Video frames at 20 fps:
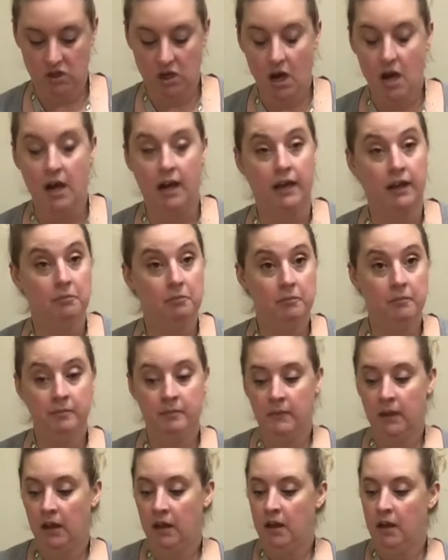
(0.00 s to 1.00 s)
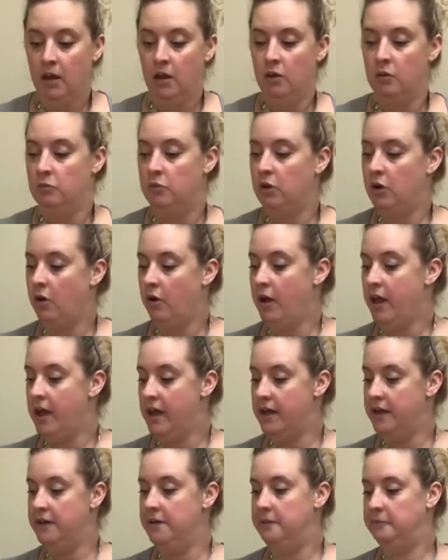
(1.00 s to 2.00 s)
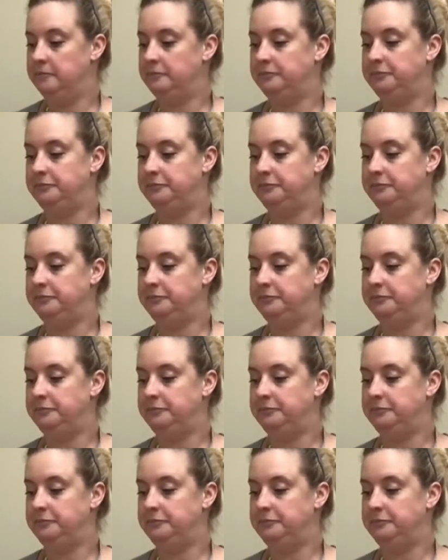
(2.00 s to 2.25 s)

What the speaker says: time, we'll go ahead,